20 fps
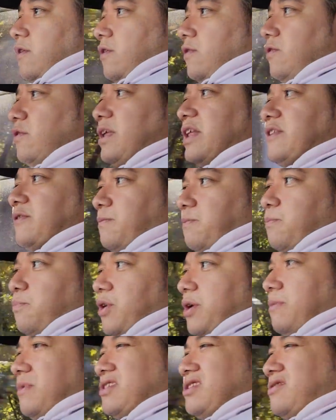So that's
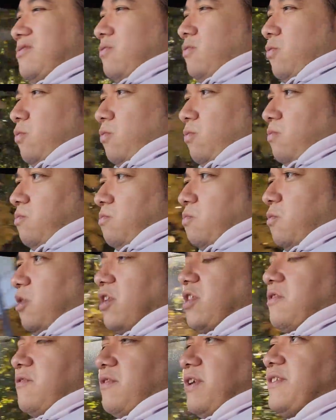pretty much
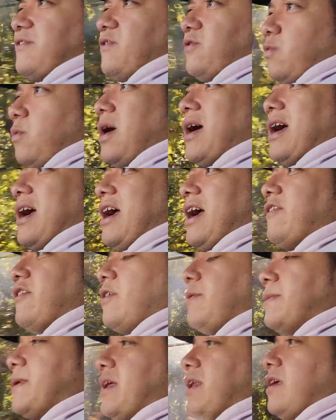one of the reasons why I
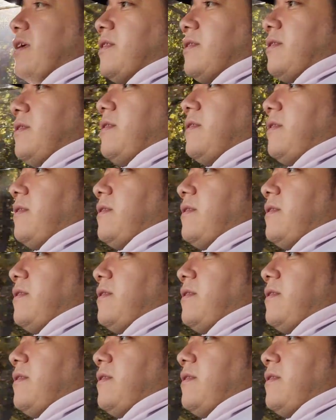ended up getting